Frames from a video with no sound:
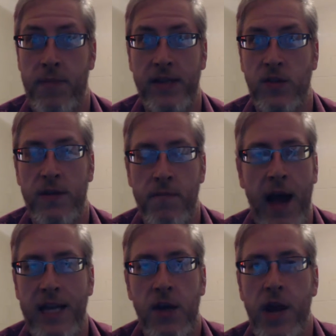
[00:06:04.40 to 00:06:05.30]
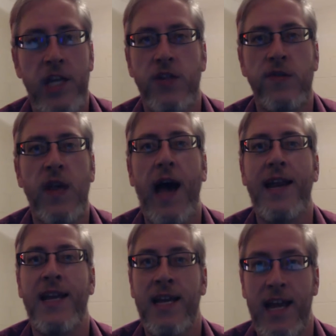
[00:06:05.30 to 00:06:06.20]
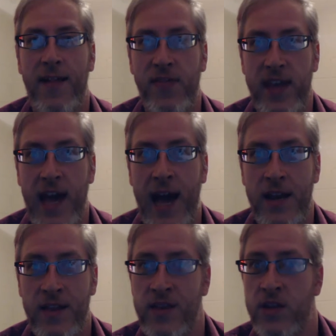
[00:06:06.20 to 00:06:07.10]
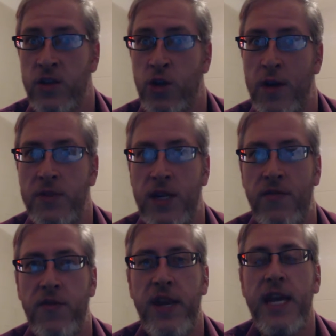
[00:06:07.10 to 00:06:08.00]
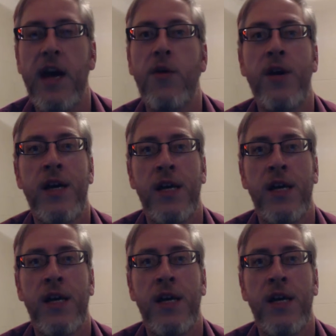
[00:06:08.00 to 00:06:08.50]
basically my donation site in the description of the video